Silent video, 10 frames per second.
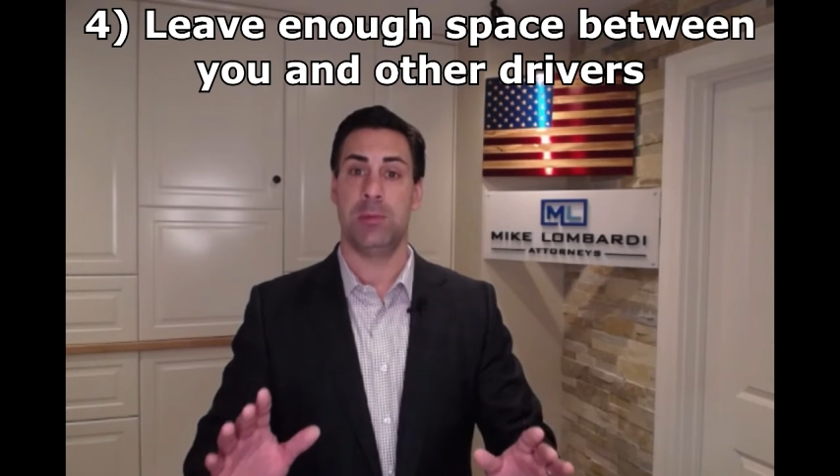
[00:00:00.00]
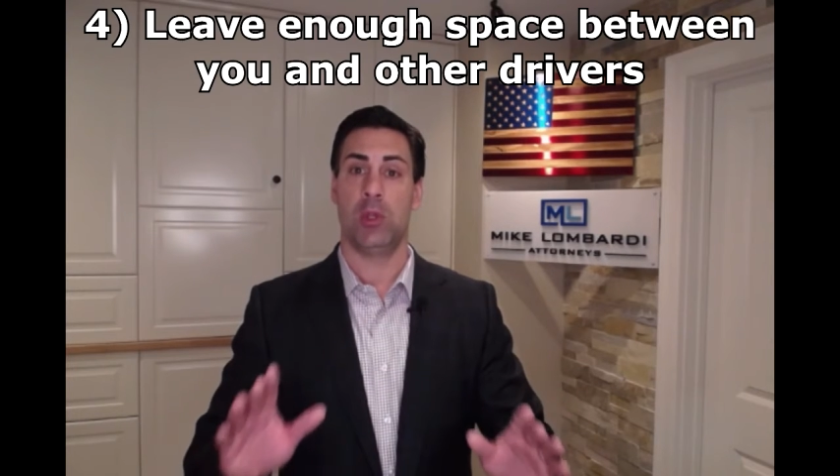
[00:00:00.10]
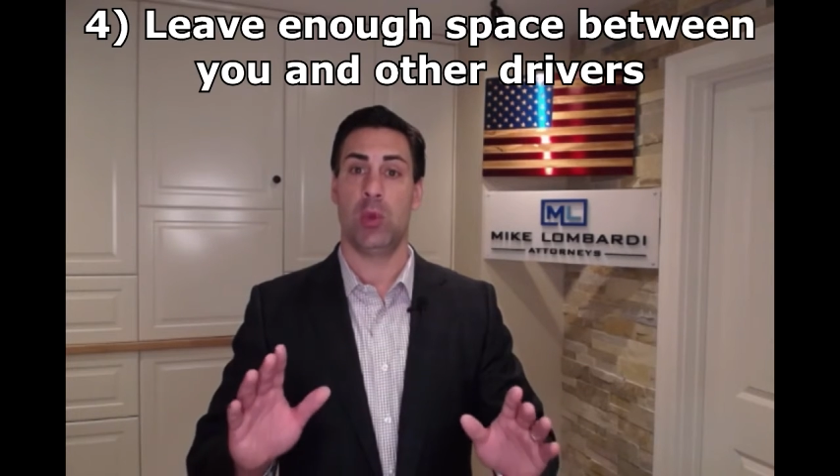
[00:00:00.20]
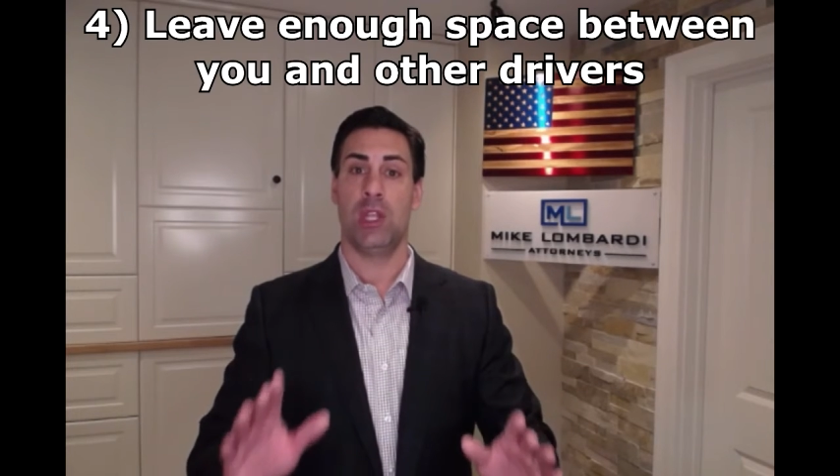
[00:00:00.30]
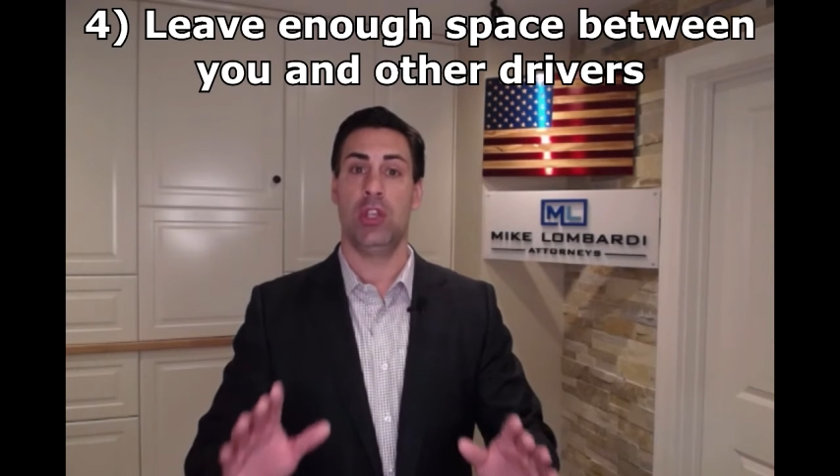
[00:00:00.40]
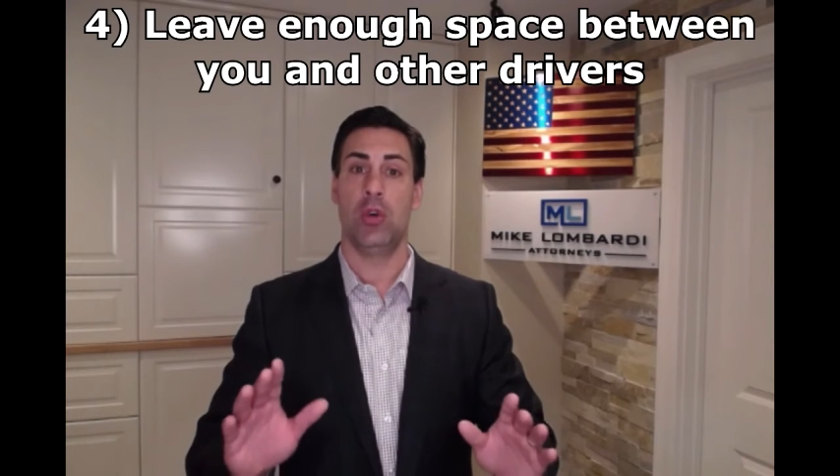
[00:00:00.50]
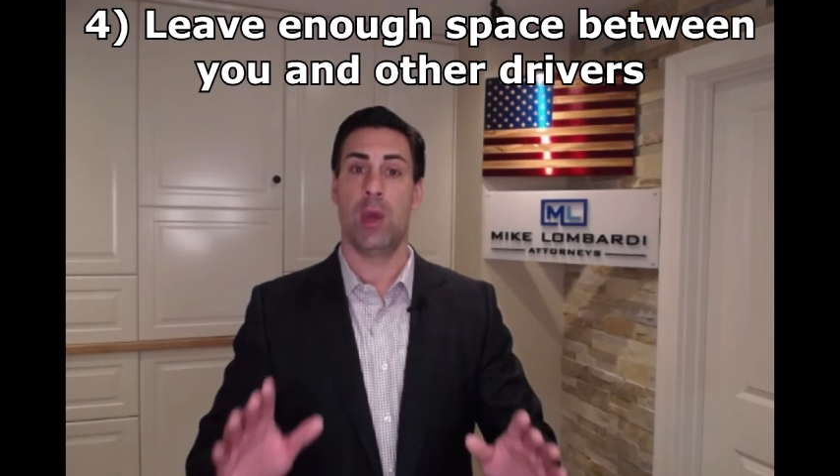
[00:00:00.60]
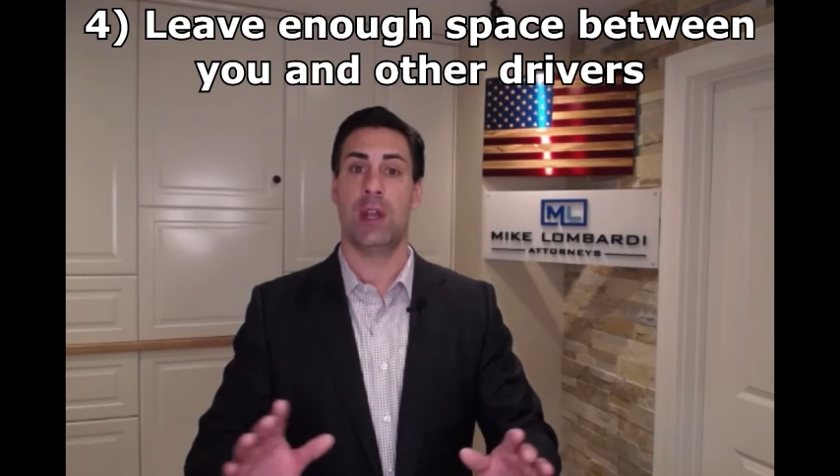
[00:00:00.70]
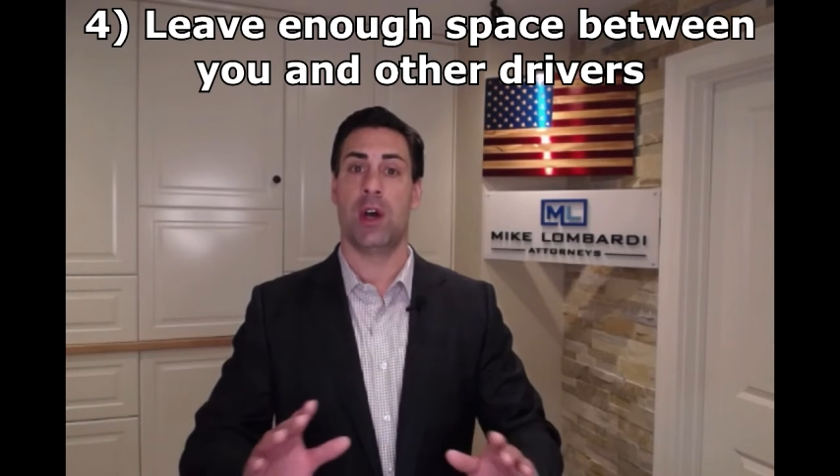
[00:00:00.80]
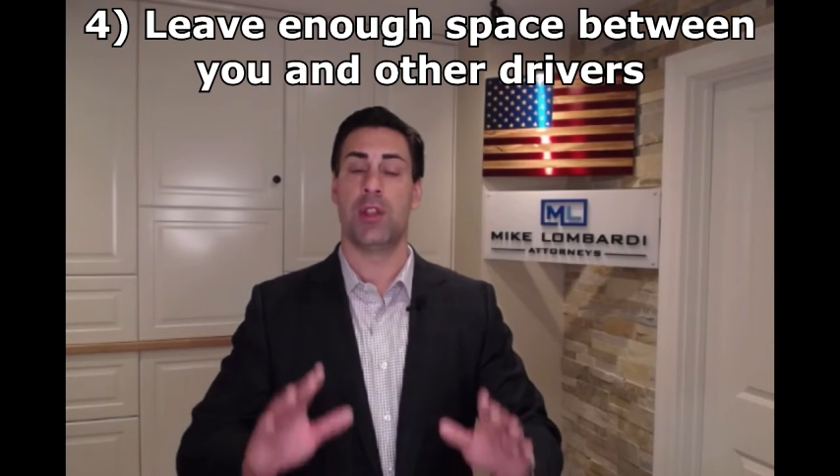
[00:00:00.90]
between you
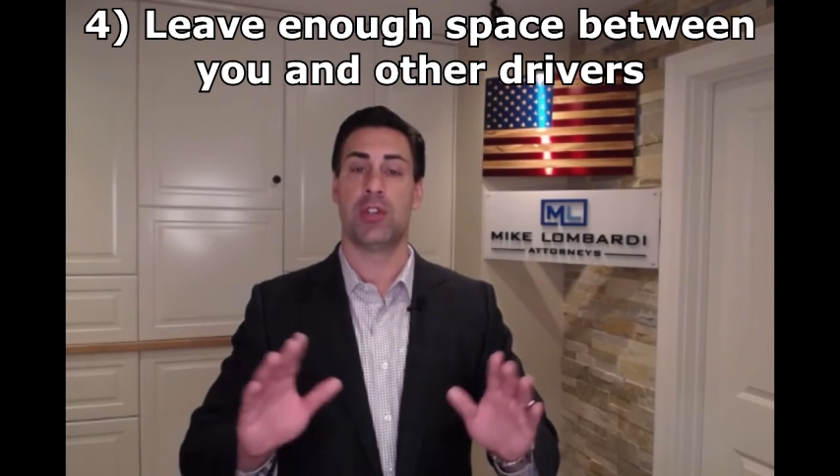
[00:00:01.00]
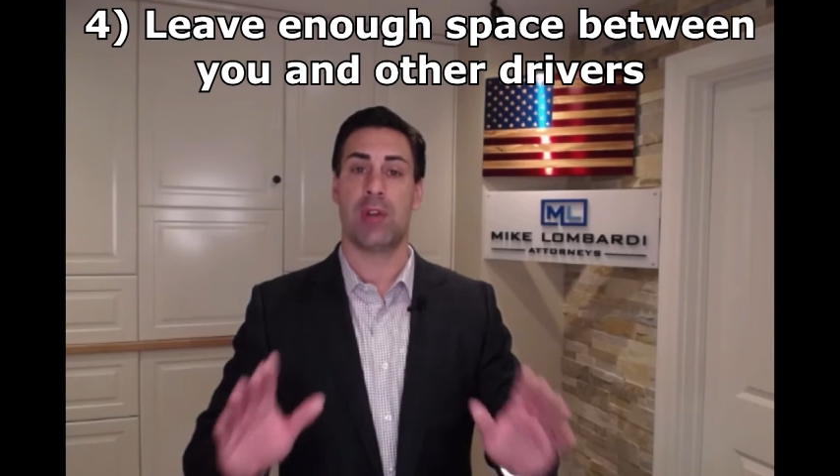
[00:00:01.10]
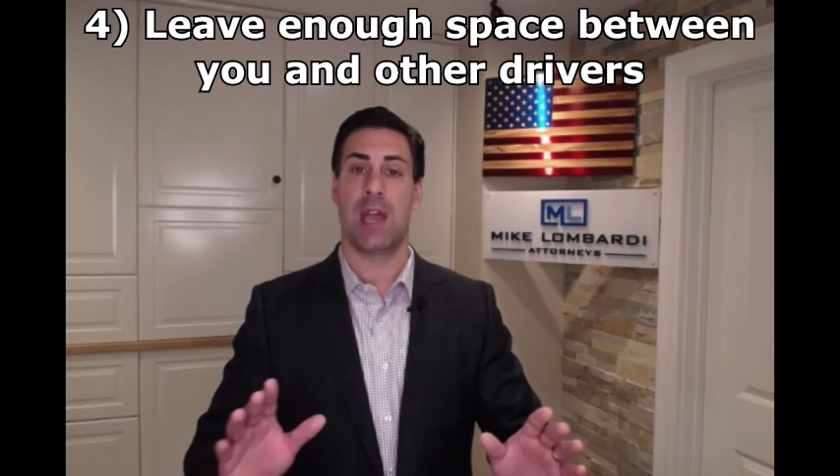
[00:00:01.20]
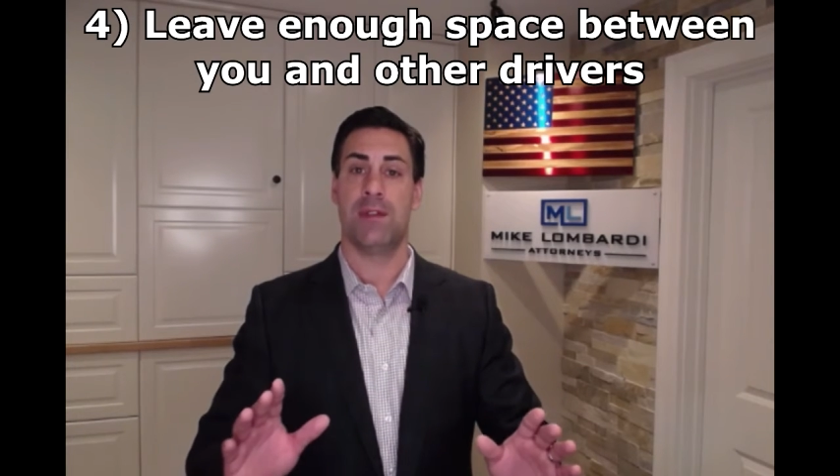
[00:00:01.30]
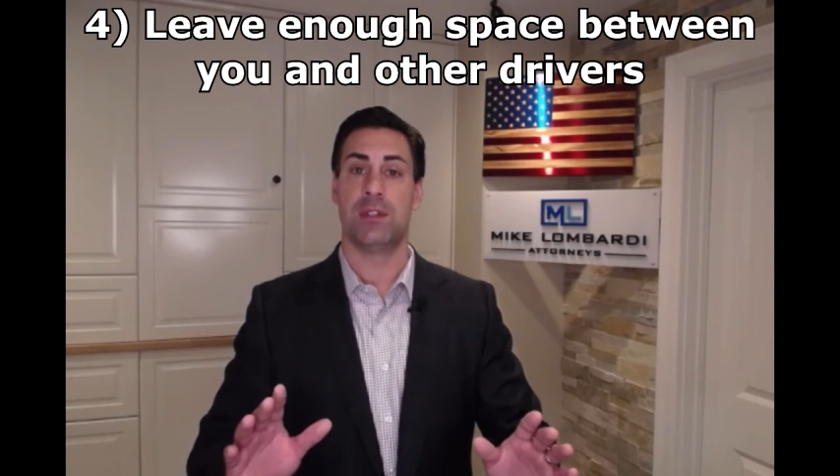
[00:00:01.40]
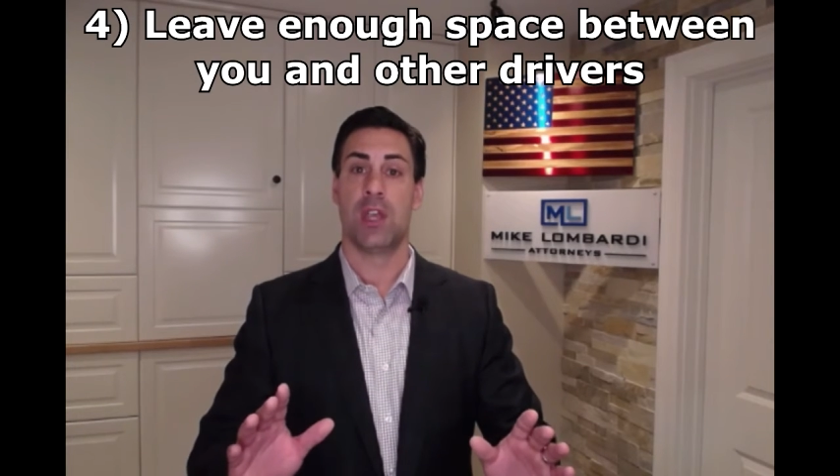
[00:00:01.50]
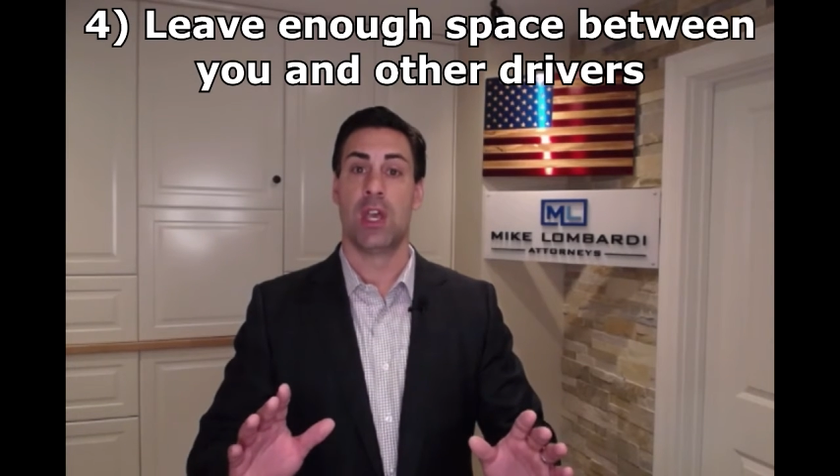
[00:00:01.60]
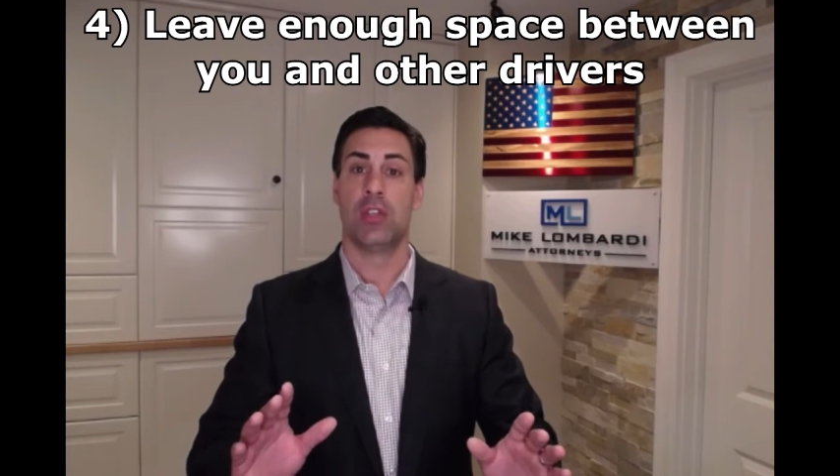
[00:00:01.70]
and other drivers